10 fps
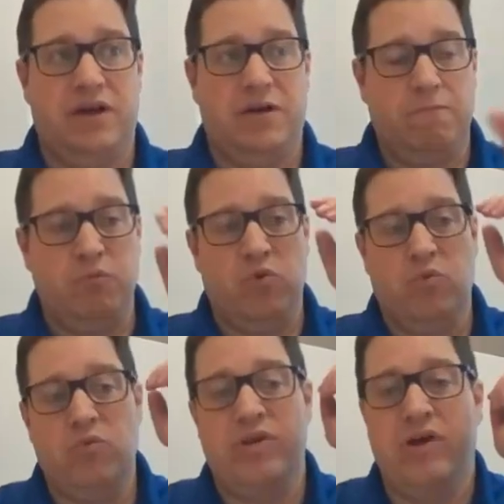
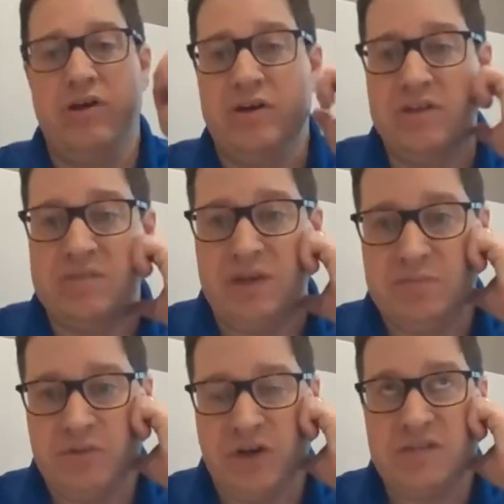will tell our
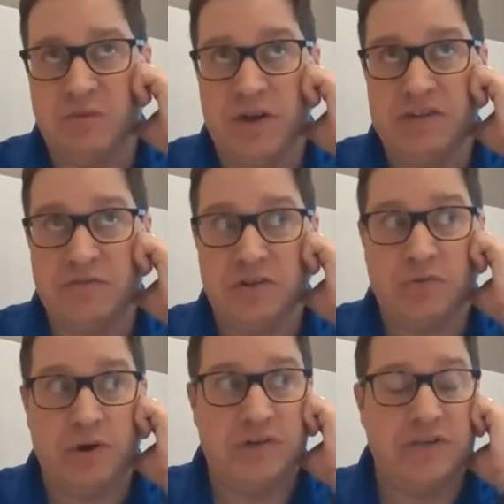customer base for this
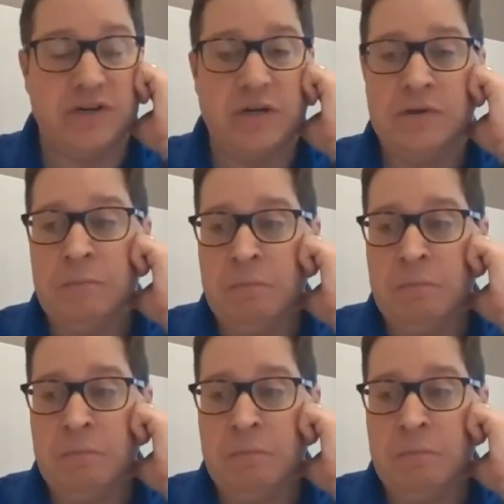question.